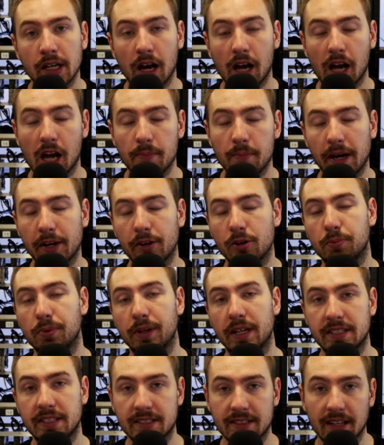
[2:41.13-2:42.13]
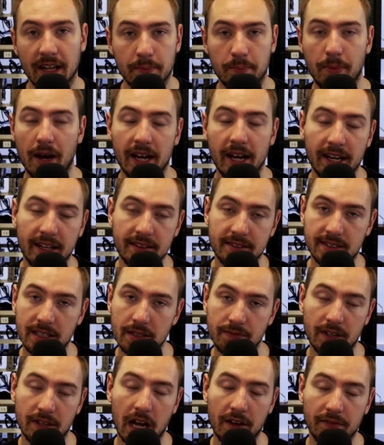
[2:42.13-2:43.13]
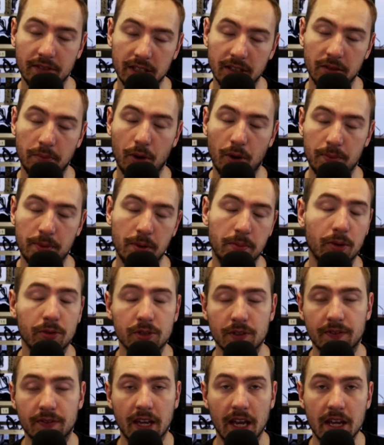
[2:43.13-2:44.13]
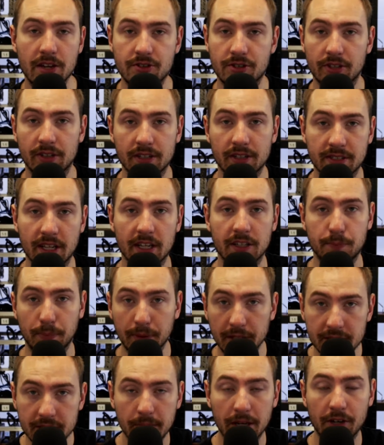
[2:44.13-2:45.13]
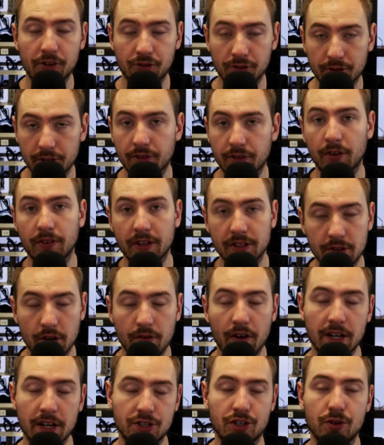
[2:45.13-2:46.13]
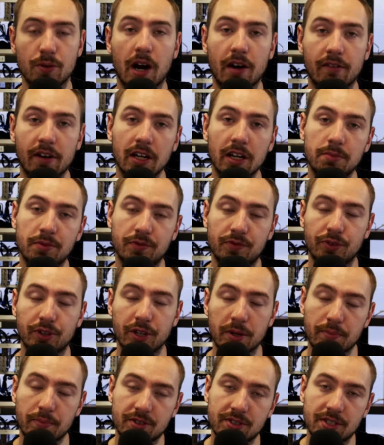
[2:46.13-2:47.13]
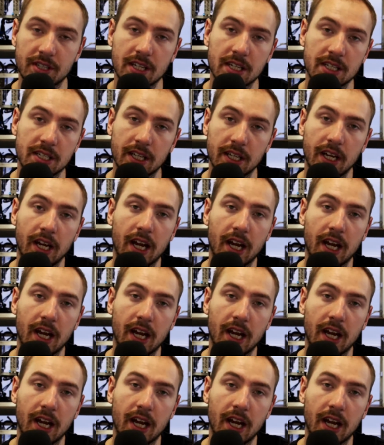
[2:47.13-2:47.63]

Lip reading: I know places like Binance even have a little pop-up notification that says please make sure you're on this correct URL before you proceed,